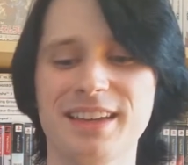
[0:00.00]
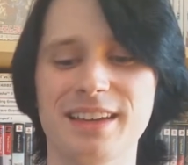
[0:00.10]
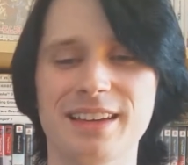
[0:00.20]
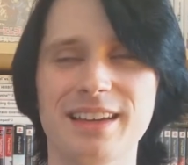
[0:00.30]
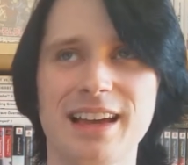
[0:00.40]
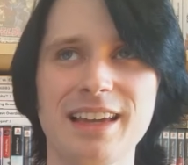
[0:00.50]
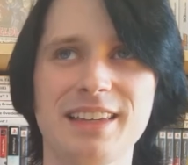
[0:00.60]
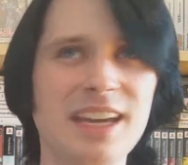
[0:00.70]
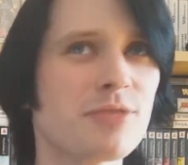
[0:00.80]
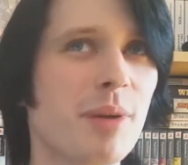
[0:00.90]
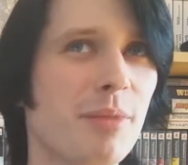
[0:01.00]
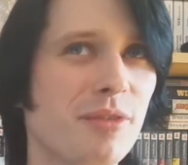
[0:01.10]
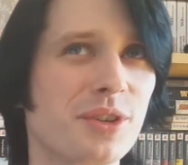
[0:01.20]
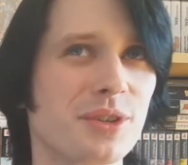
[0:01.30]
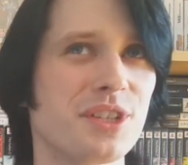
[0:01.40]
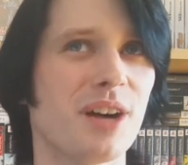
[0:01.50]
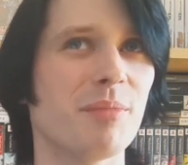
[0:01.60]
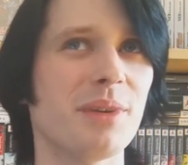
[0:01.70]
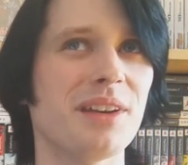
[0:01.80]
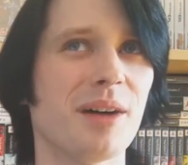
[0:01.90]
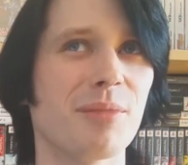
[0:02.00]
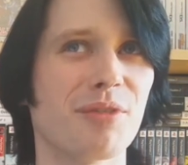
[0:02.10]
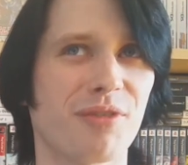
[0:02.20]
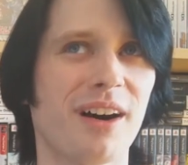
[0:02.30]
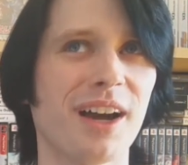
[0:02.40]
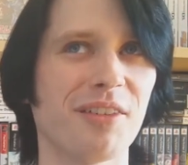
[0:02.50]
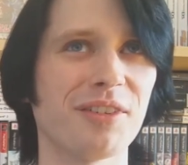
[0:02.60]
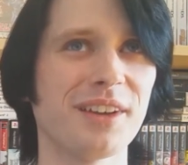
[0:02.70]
I can't remember if you can jump in number 5.